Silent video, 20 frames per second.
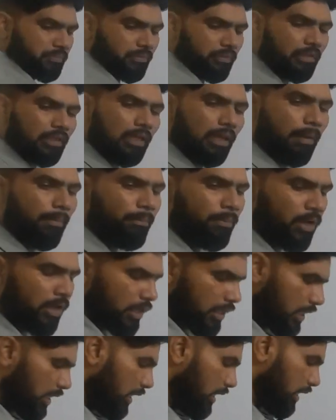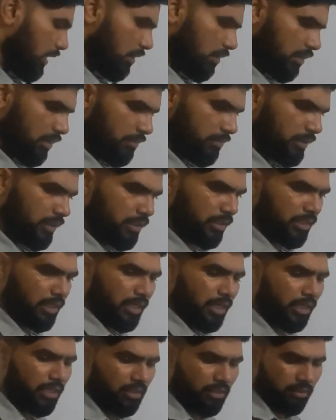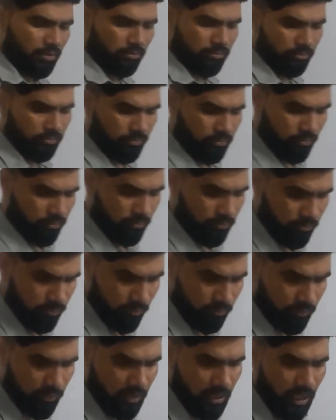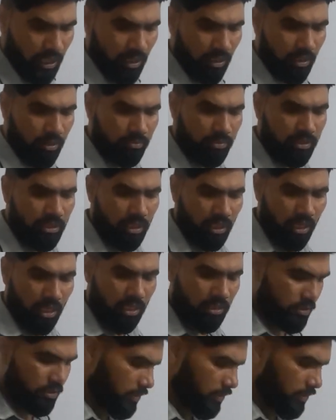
market economy, right? Then comes the last